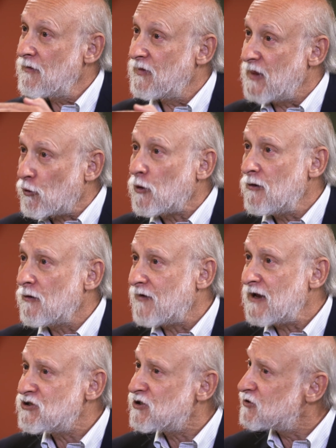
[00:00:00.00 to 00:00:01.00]
their
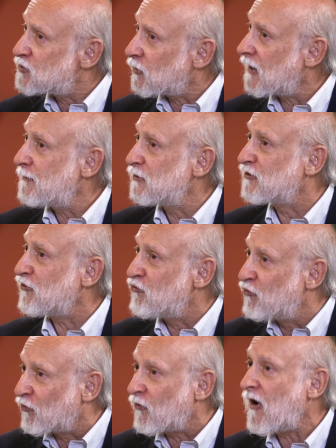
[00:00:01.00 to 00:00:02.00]
interventions were able to
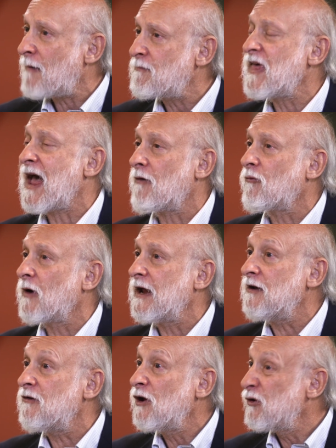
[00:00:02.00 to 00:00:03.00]
drop that
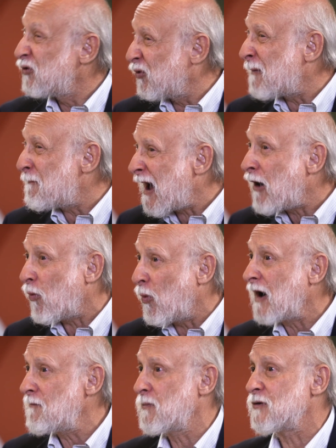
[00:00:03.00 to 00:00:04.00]
rate to about
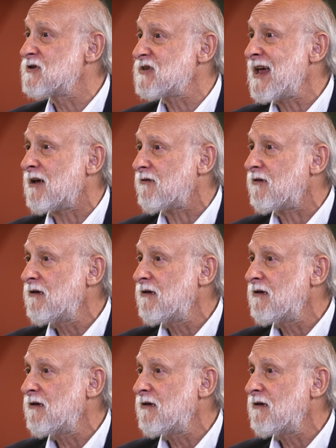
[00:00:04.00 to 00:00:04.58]
1%.